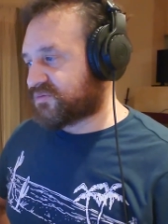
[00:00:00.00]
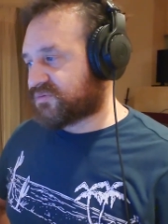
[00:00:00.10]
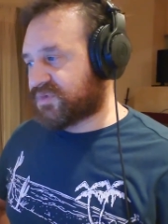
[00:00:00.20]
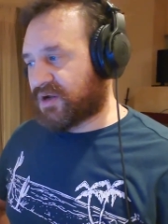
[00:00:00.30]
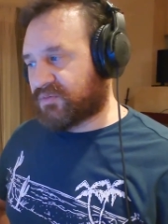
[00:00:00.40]

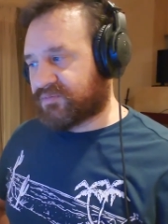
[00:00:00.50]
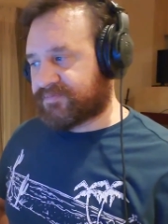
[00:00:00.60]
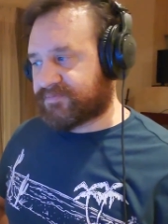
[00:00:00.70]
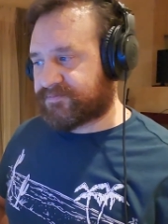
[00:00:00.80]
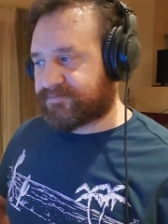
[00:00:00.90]
Now,
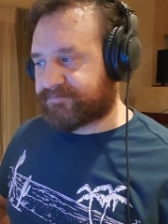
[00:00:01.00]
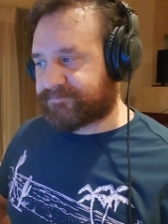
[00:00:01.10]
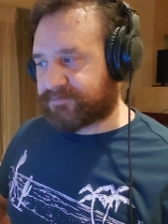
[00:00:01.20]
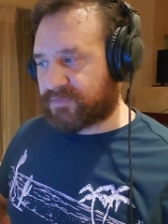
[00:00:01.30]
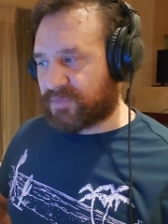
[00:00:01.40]

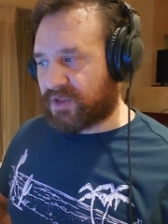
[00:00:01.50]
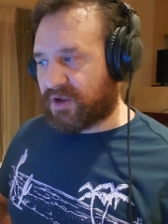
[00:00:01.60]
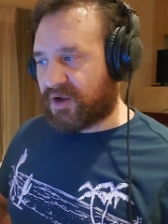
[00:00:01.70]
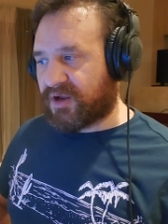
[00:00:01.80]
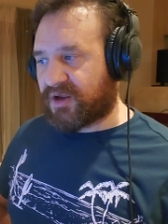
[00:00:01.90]

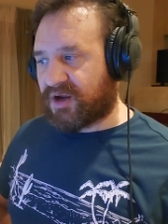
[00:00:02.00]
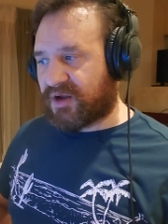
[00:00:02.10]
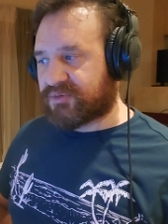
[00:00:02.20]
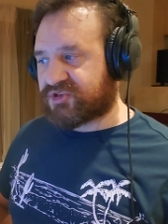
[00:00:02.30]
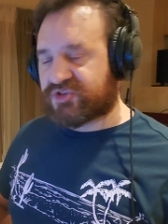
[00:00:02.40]
I
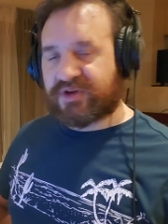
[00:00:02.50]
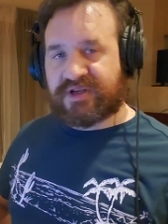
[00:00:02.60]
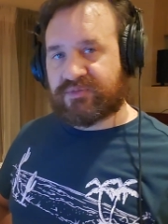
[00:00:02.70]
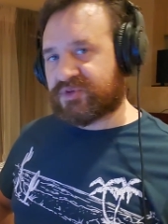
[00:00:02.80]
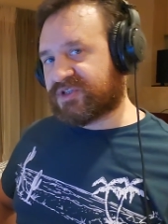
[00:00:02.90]
was
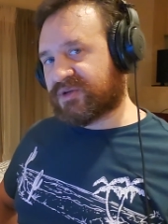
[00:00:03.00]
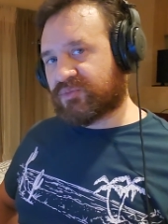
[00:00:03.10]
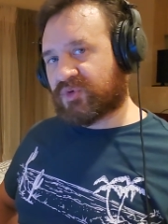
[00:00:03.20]
training with Tim